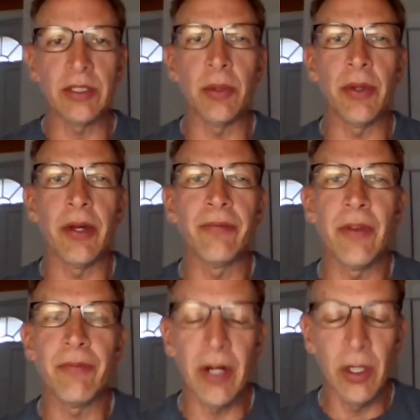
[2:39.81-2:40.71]
So the
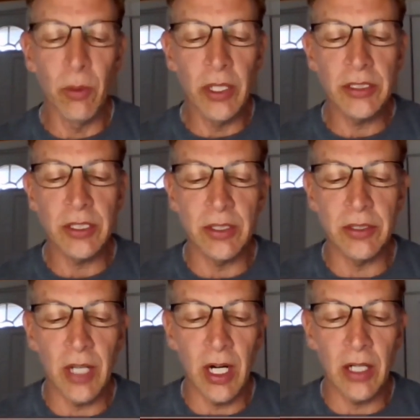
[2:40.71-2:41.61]
the fireworks
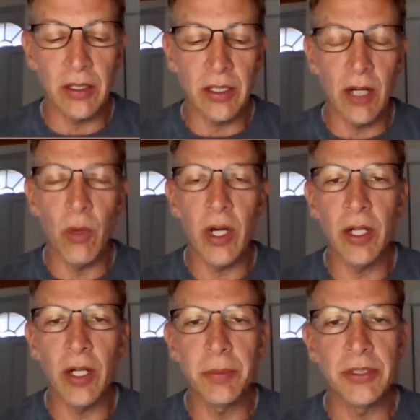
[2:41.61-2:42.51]
are are
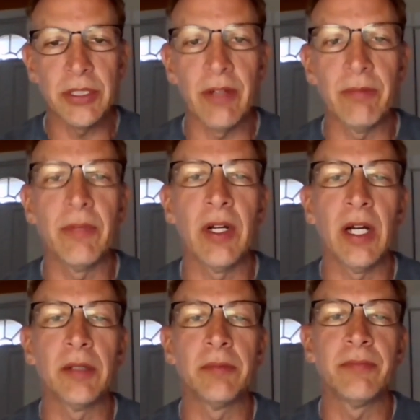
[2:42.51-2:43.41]
100%
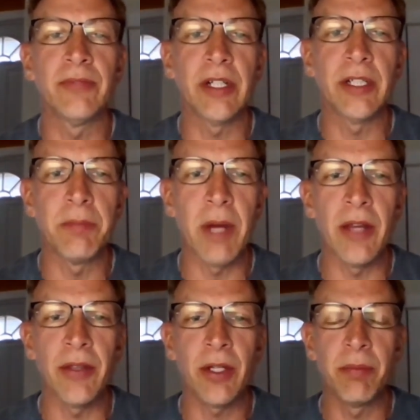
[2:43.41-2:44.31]
um, funded
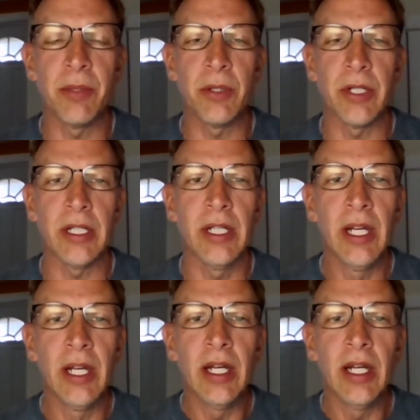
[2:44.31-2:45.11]
by the community.